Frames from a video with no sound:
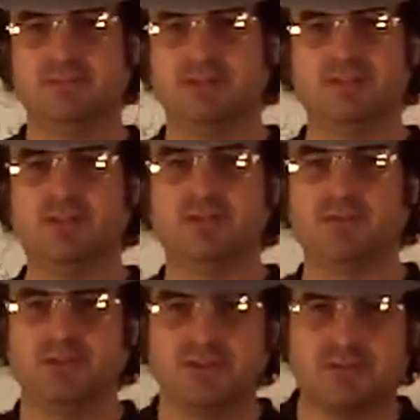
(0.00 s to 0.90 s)
You know, the
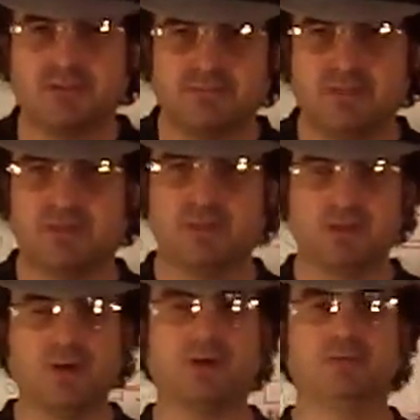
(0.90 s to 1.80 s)
universe as we
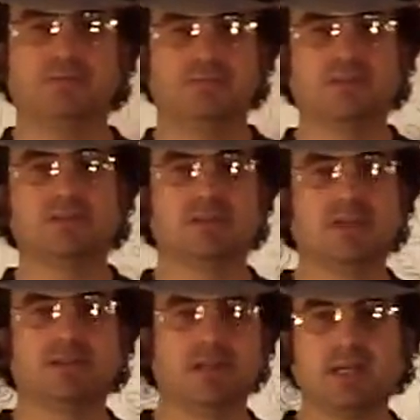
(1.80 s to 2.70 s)
know it looks
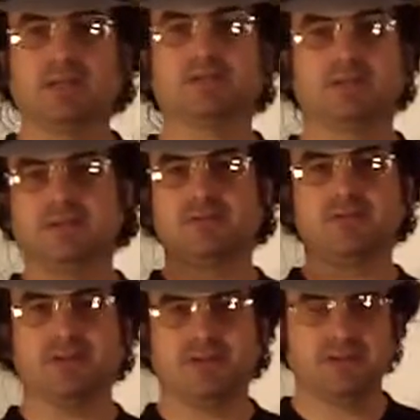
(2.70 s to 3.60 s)
like an electron,
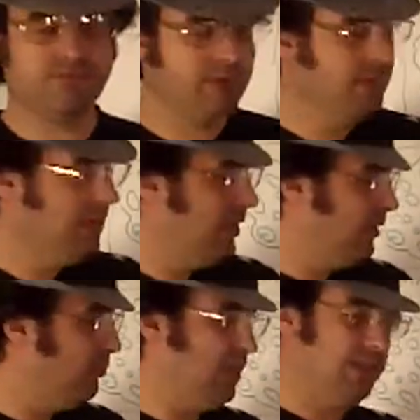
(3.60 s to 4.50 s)
strangely enough.
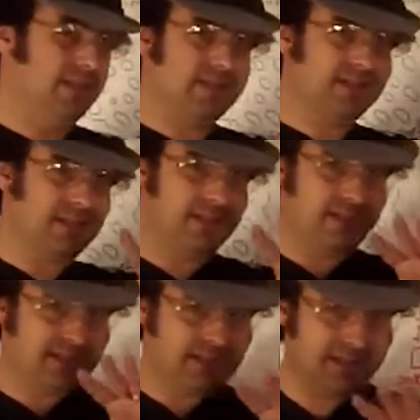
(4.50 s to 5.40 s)
But let's
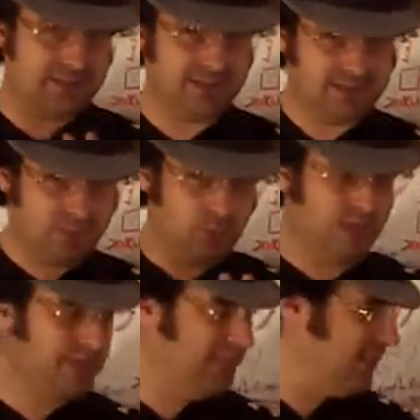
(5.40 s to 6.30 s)
not
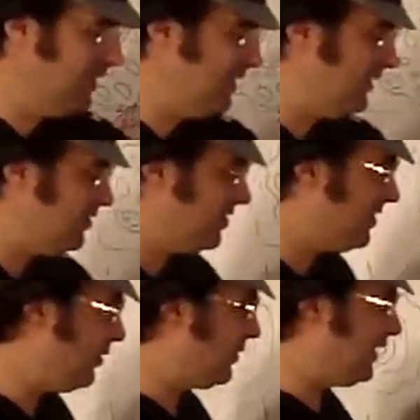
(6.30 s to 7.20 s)
dwell on that, and let's
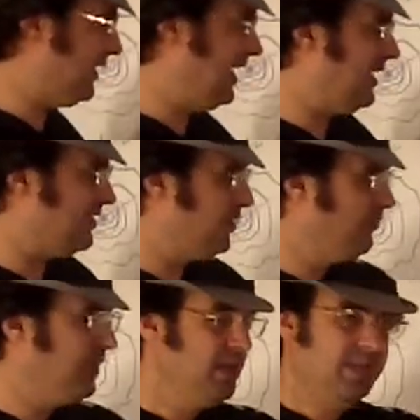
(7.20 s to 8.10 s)
just deal with the light.
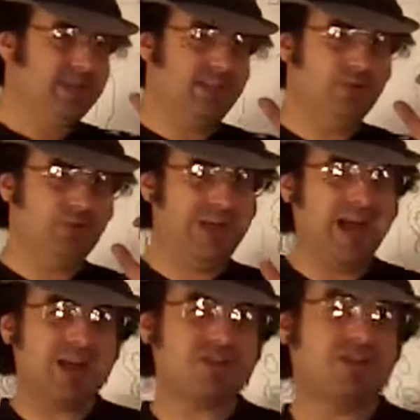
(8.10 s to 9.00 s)
So the
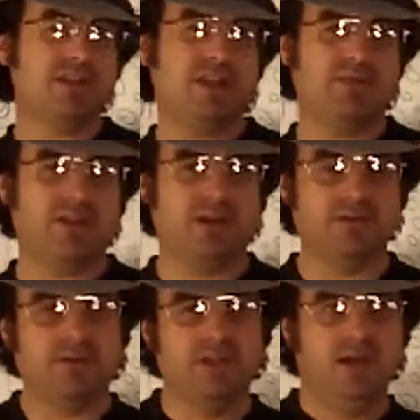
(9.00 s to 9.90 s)
reaction that I
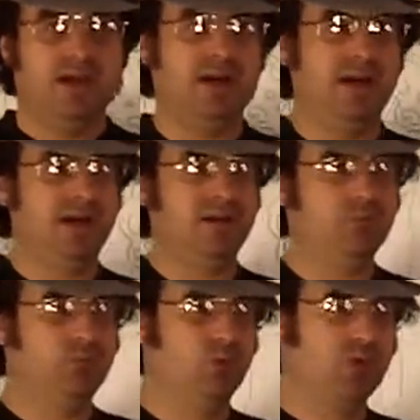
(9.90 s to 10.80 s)
found
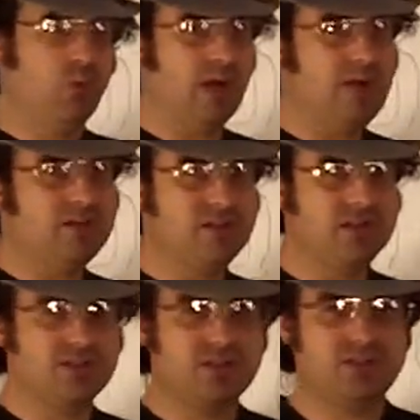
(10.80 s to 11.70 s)
requires
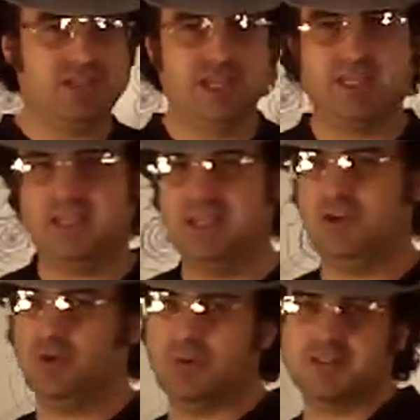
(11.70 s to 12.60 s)
us to take an
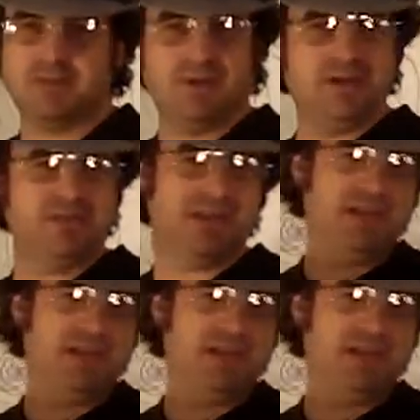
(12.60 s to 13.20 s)
enormous amount of